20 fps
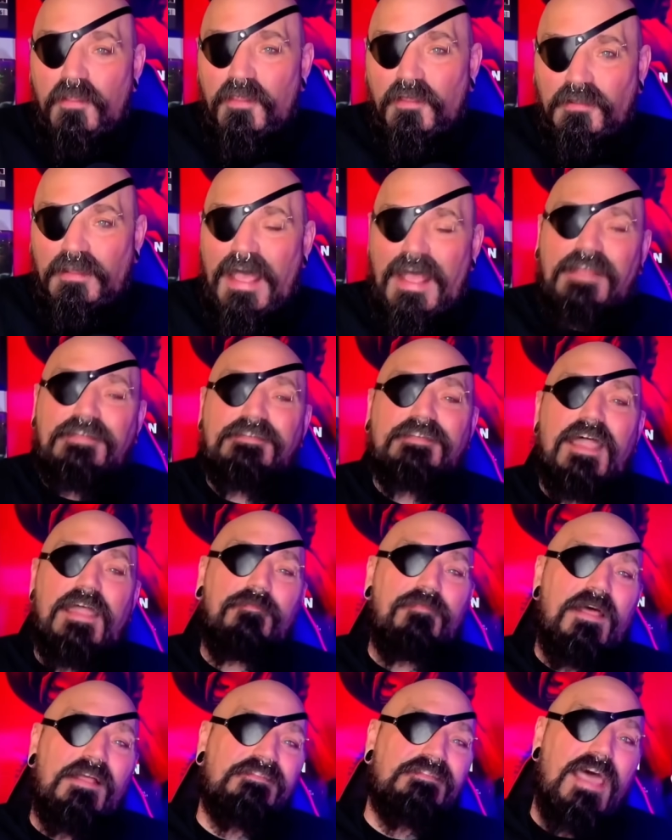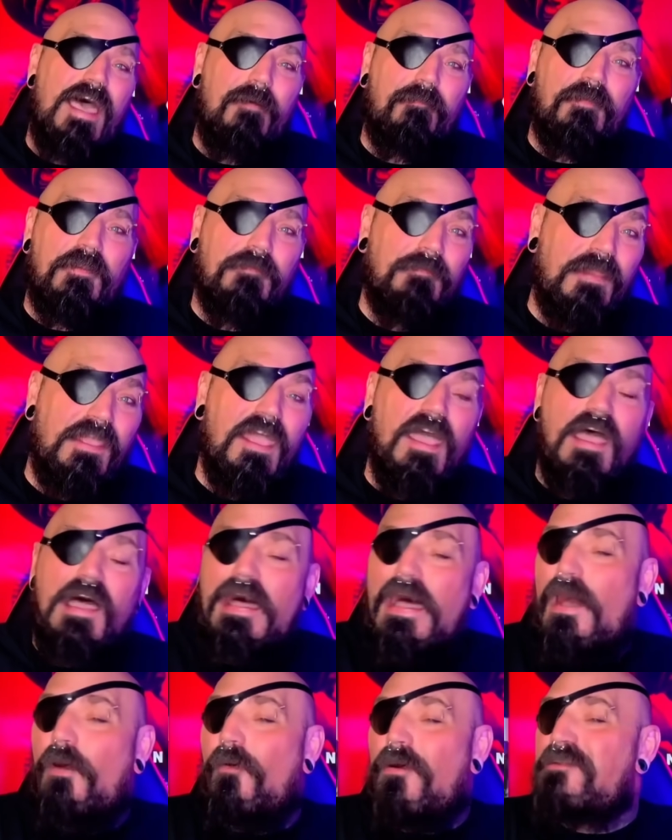the last time that's happened to me.
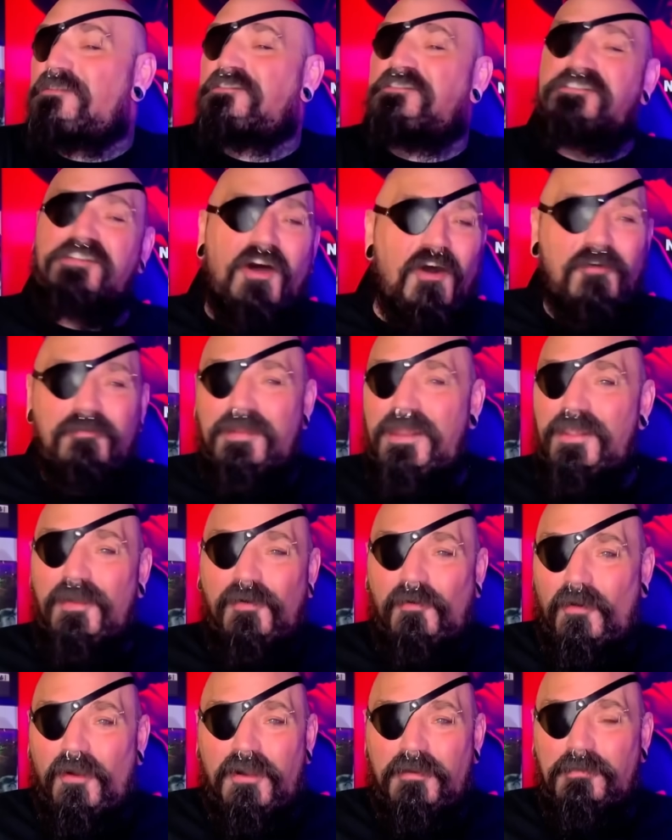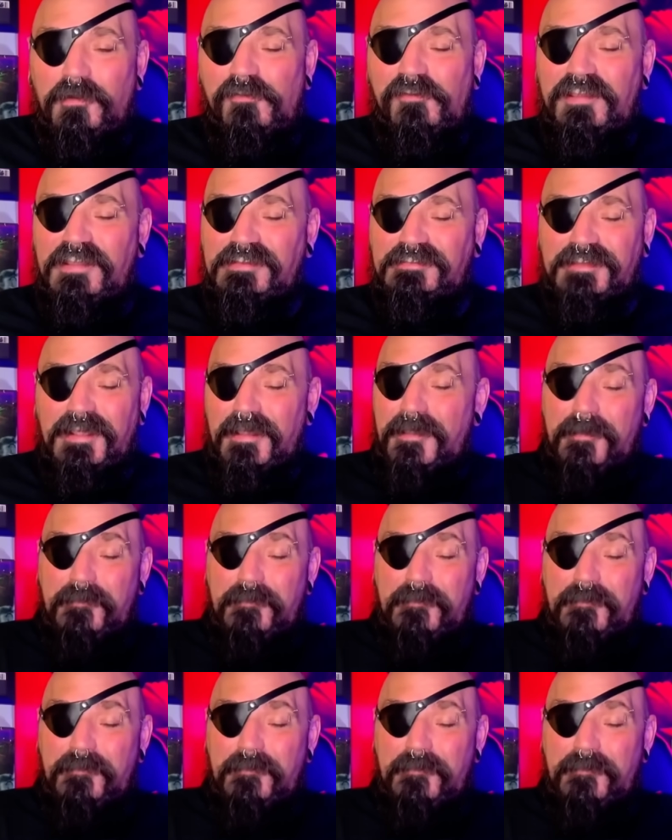I watch so many horror movies.